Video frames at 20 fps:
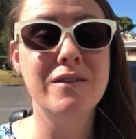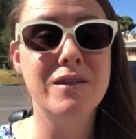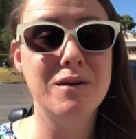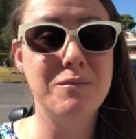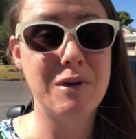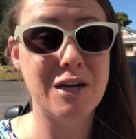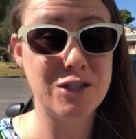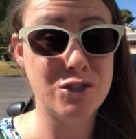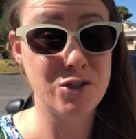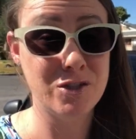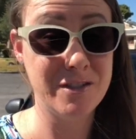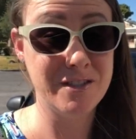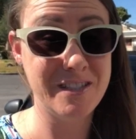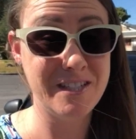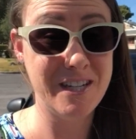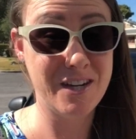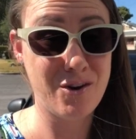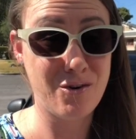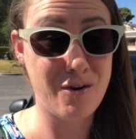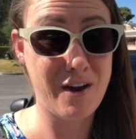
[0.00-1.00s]
then make sure and
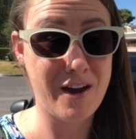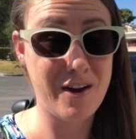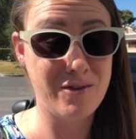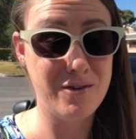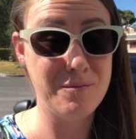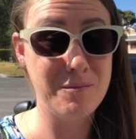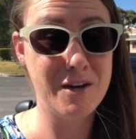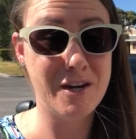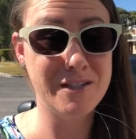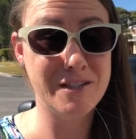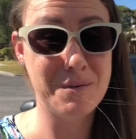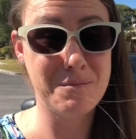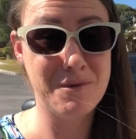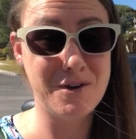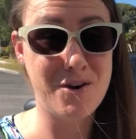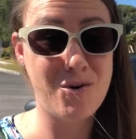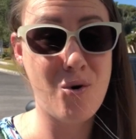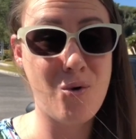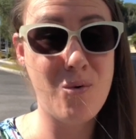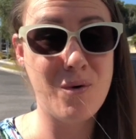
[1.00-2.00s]
stick around, because
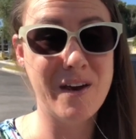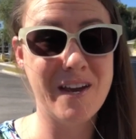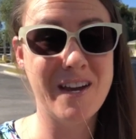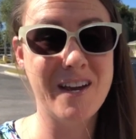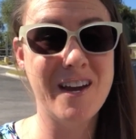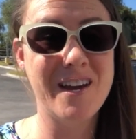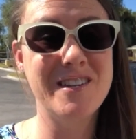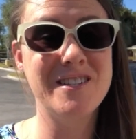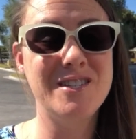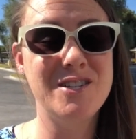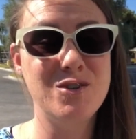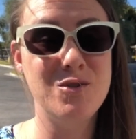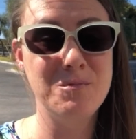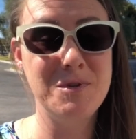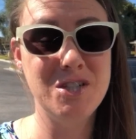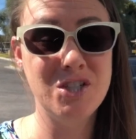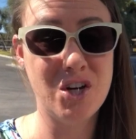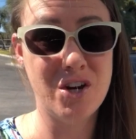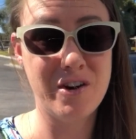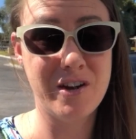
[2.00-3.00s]
I'm going to
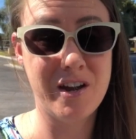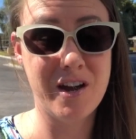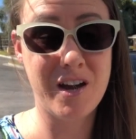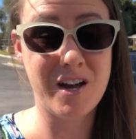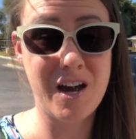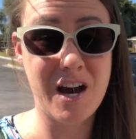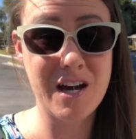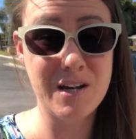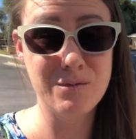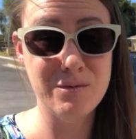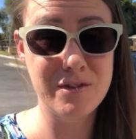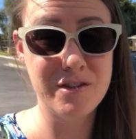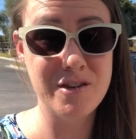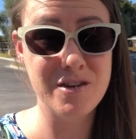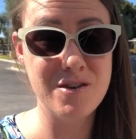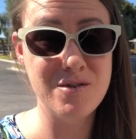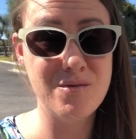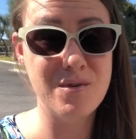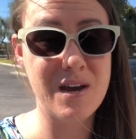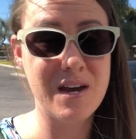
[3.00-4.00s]
be sharing a guide with
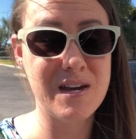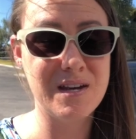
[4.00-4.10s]
you